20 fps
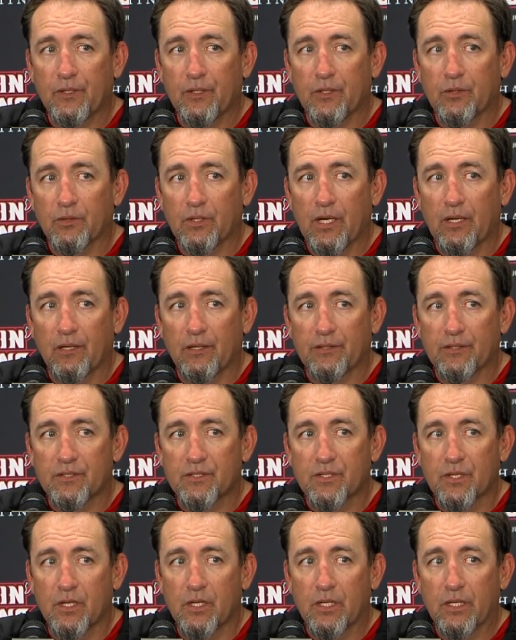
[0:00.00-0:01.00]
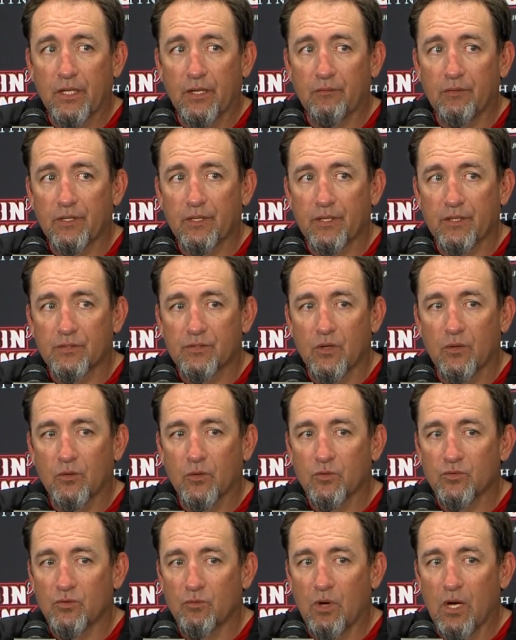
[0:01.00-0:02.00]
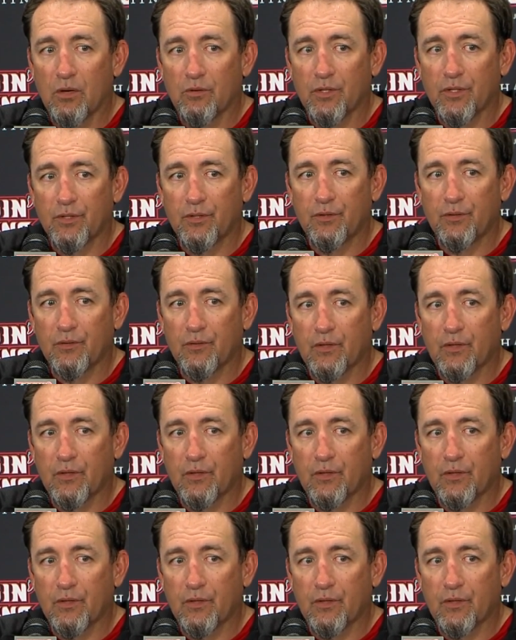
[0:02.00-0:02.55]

you know, kind of like the sun, everything circles around it.